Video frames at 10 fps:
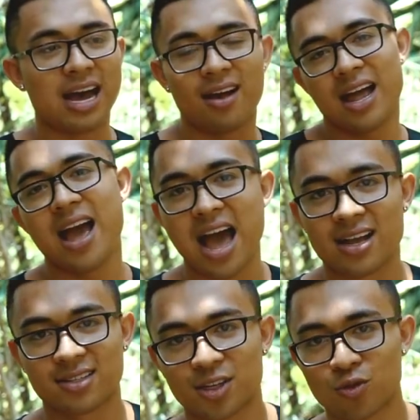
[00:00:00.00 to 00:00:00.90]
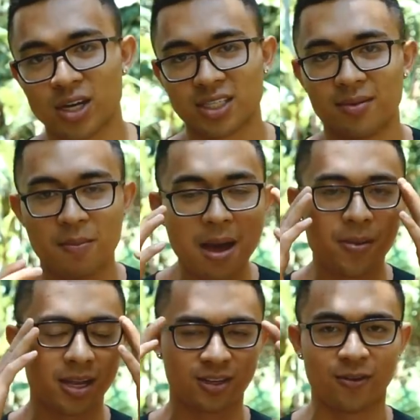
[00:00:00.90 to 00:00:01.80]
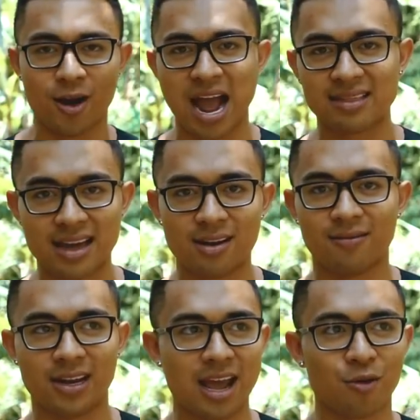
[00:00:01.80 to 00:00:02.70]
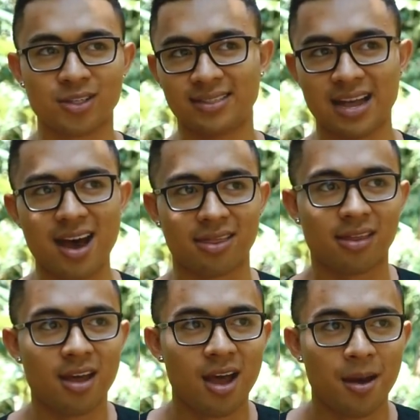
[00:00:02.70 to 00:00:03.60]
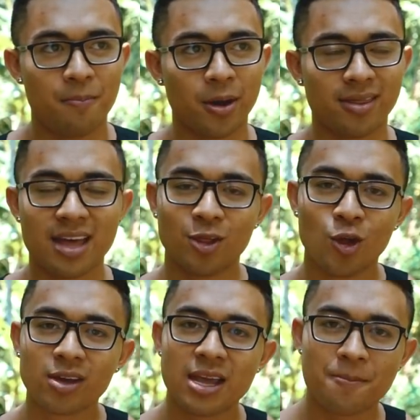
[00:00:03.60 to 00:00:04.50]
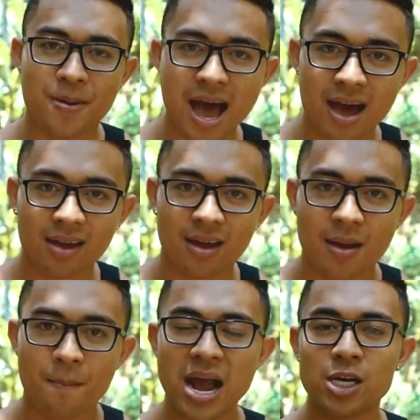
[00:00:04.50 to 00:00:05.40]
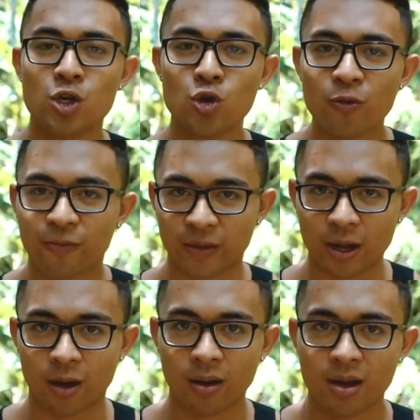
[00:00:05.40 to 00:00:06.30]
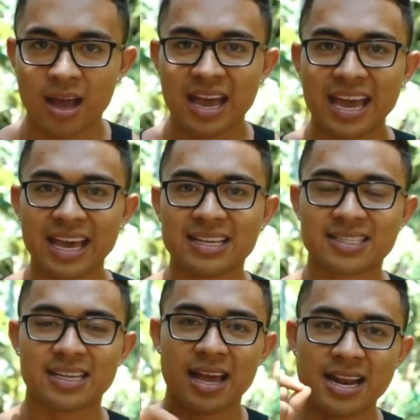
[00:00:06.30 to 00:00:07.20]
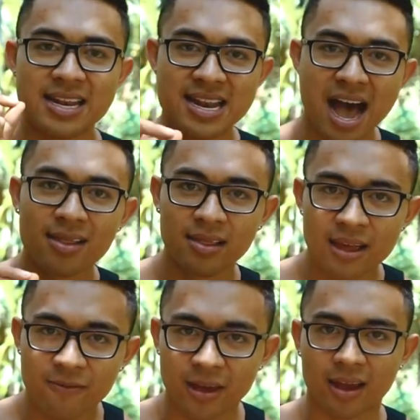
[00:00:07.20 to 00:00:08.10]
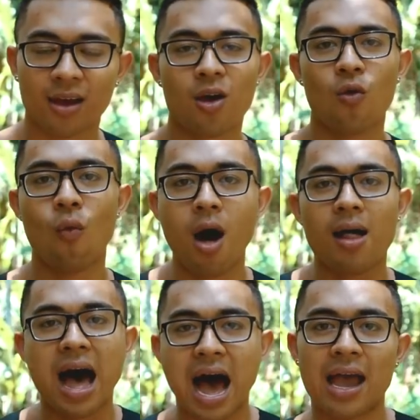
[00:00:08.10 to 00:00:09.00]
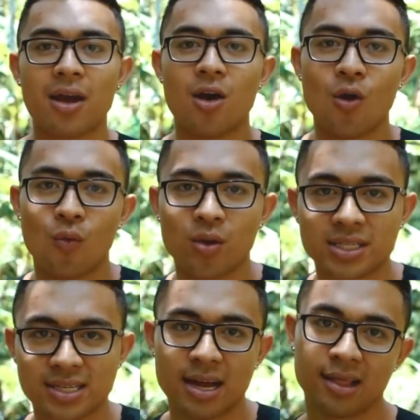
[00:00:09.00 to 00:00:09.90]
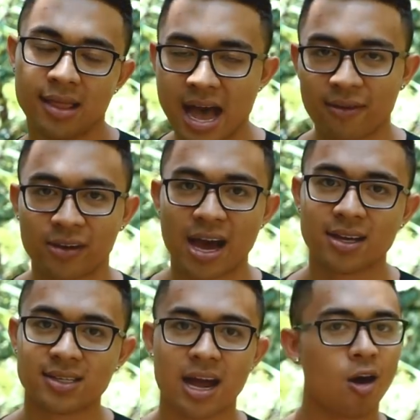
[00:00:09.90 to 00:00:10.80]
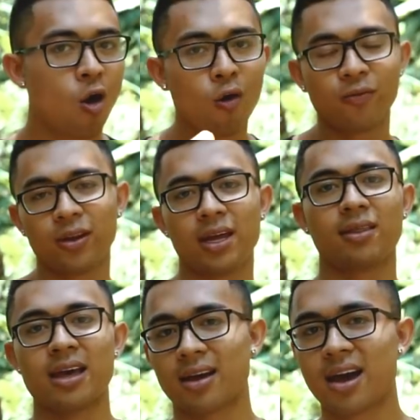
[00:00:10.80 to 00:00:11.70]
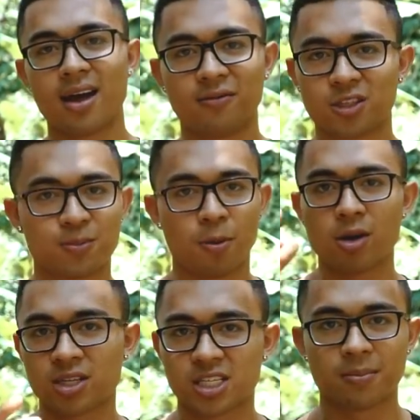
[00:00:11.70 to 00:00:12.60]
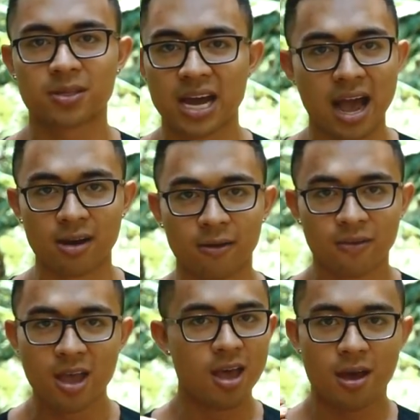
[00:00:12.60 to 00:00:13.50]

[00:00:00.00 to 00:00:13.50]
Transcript: got asked this question my biggest fear at the end of the day was death but then looking back my new fear is not living while I was alive, guys. And I hopefully that kind of sparks some kind of